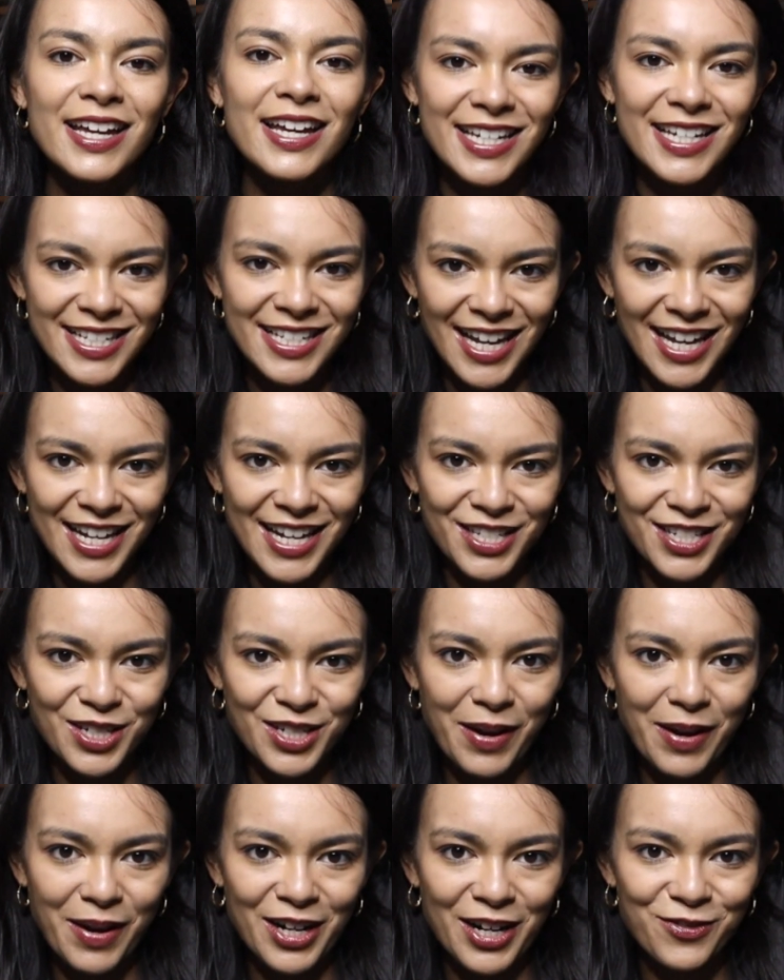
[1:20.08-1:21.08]
He says
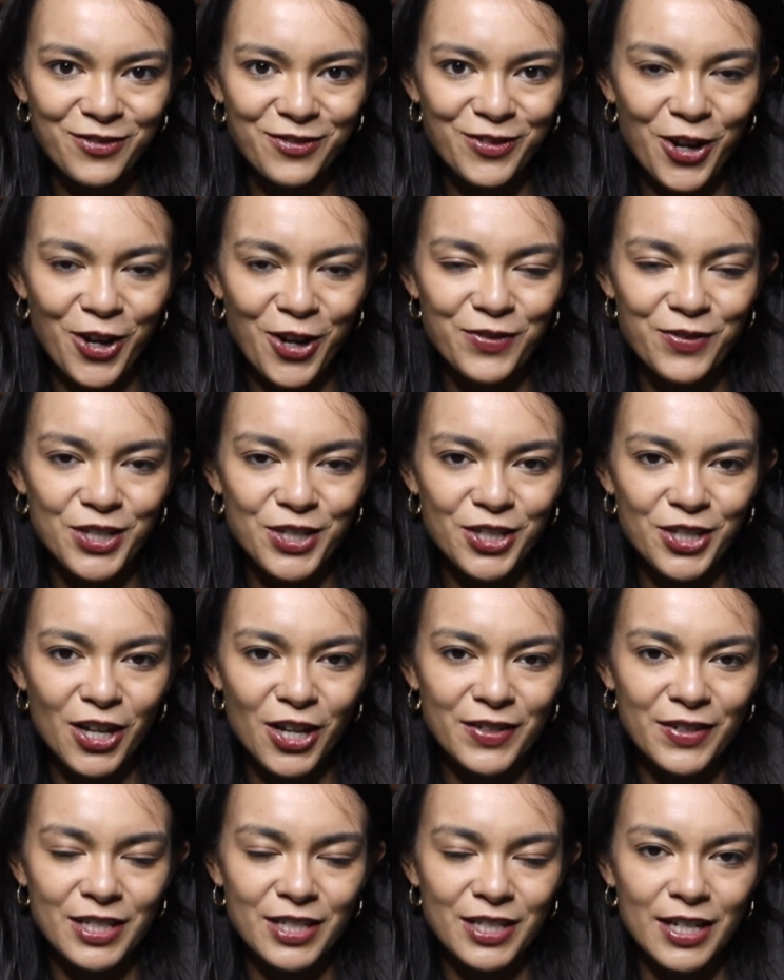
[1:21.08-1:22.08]
demand for Rover's
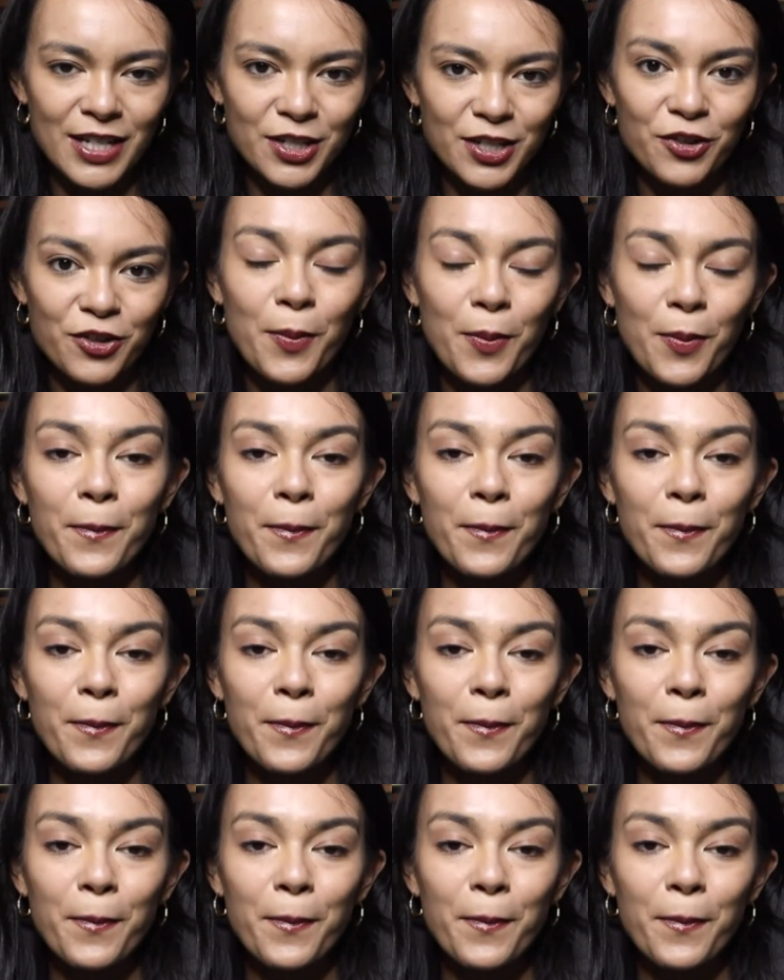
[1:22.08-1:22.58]
services are a